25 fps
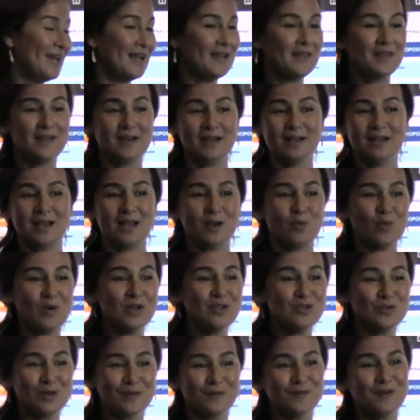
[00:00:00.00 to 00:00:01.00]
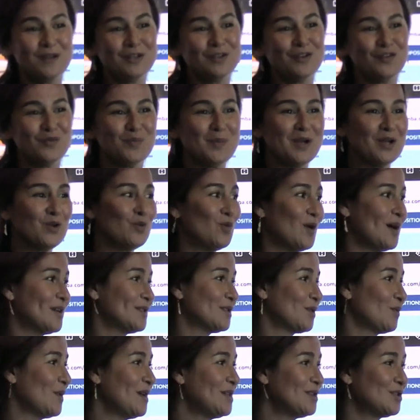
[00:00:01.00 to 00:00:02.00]
And then I went to a friend of mine who
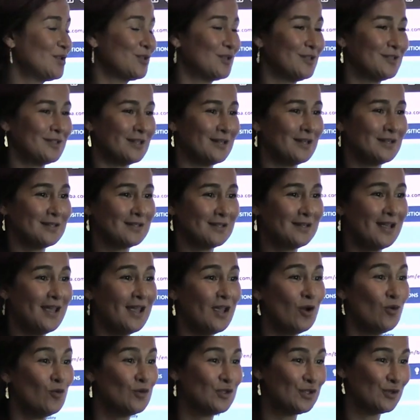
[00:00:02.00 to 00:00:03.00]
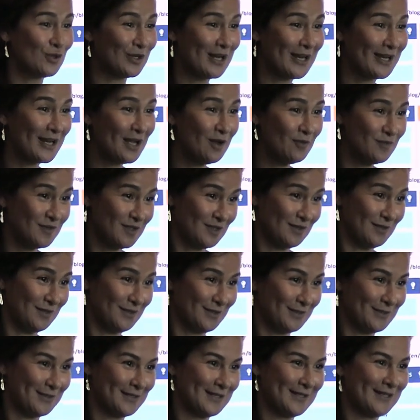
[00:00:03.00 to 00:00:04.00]
has a restaurant and I said, hey, who's your
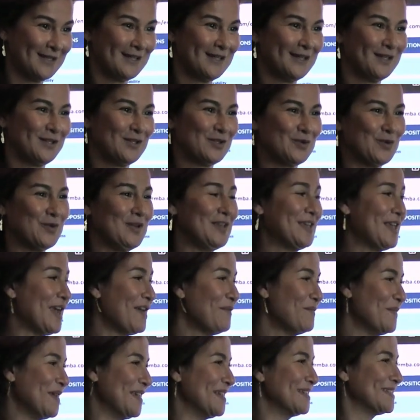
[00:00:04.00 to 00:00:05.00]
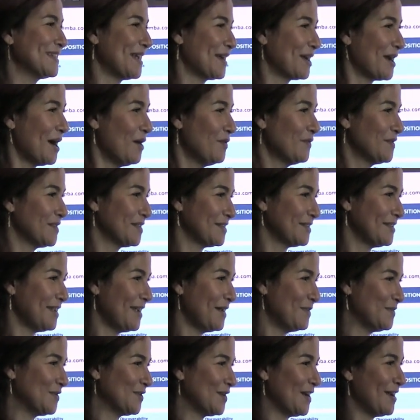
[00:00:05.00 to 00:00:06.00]
accountant? So he gave me his accountant
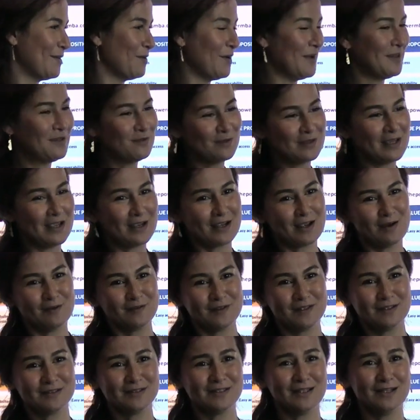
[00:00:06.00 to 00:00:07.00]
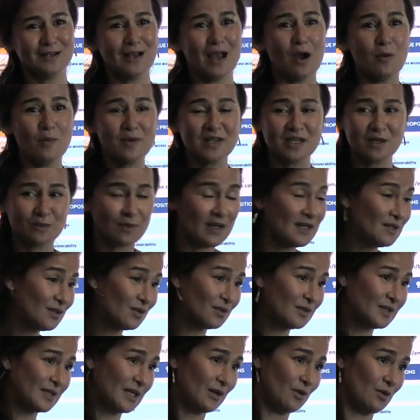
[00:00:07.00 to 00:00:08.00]
name. So I went to the accountant and said, how many
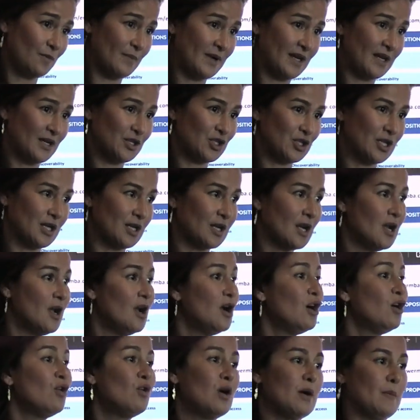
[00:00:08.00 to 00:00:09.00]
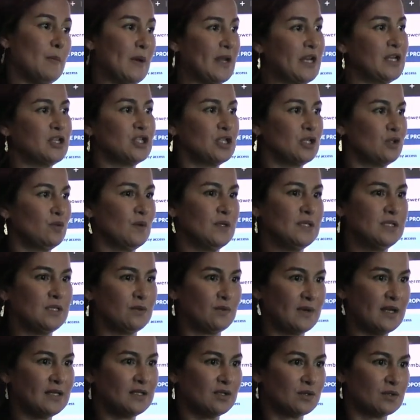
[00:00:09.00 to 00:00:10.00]
restaurants are you managing? Oh, I'm managing
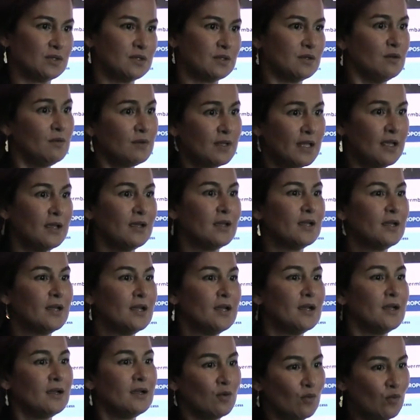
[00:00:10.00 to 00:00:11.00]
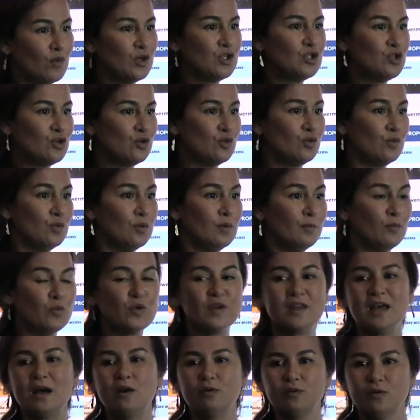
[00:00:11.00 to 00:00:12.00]
20 restaurants. Okay, would you,
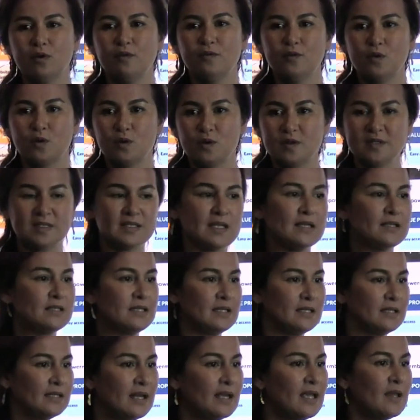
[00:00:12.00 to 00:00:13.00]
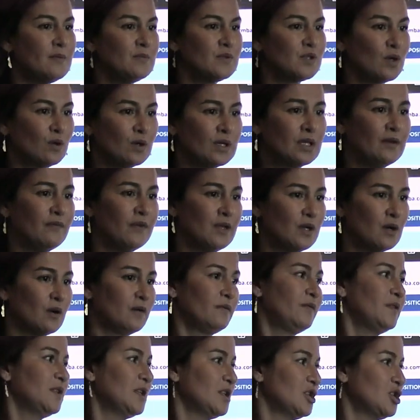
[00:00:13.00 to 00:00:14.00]
without of course stating names or giving
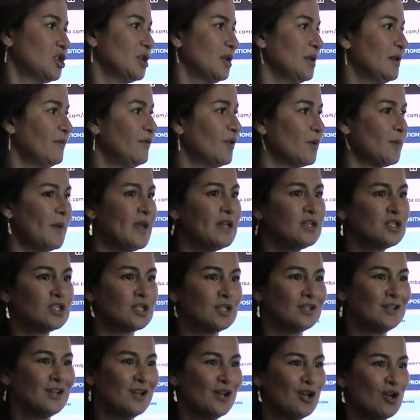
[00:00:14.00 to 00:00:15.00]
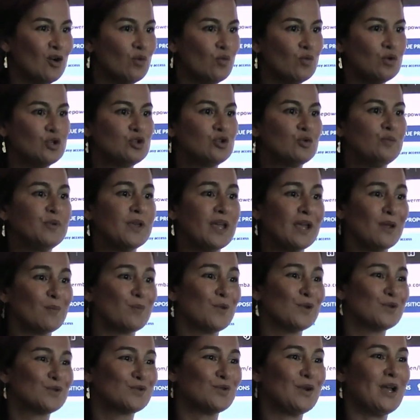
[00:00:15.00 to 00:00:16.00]
confidential information, would you be
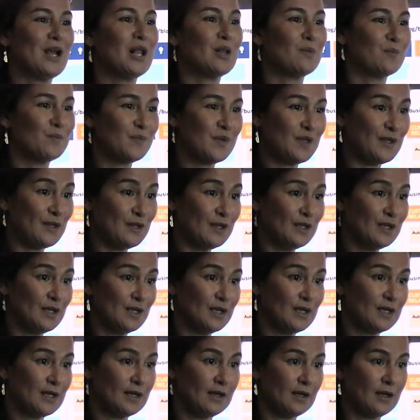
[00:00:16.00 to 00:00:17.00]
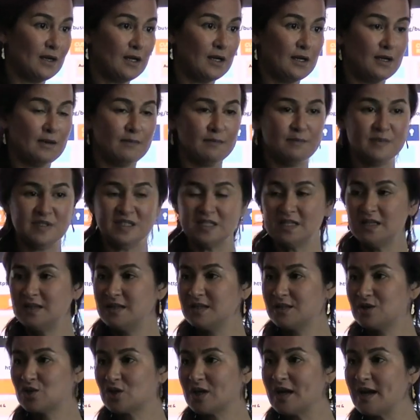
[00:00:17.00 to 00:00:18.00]
able to help me um, see
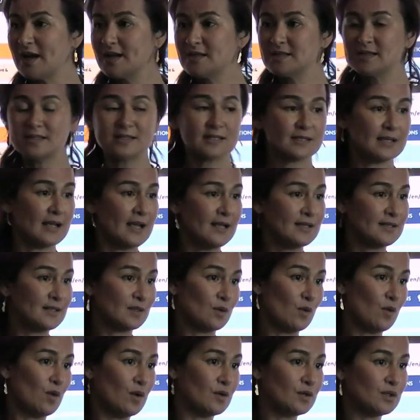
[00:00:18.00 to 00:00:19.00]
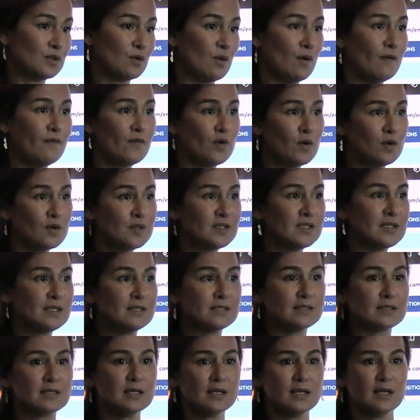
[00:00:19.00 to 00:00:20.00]
the trends and so on? So of course
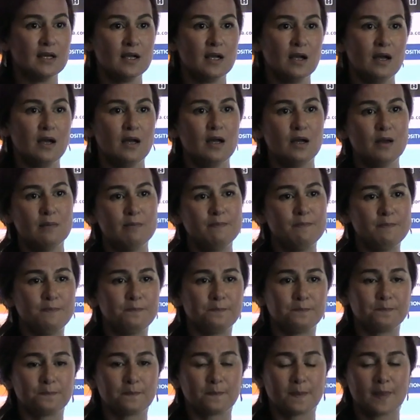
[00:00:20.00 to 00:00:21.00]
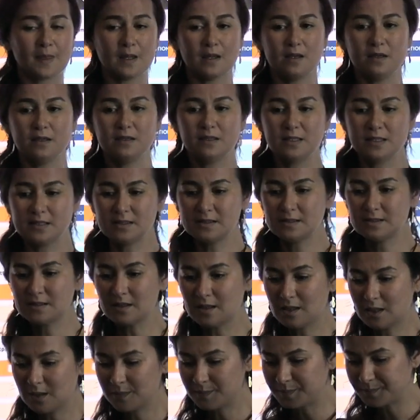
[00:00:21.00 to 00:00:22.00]
this um, this
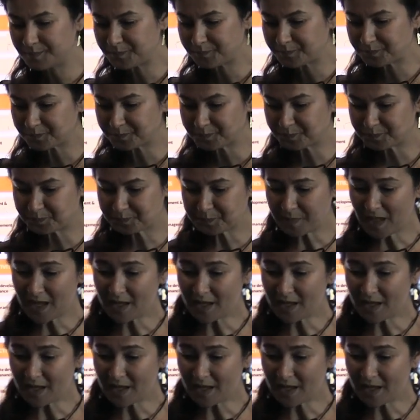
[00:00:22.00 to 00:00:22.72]
um,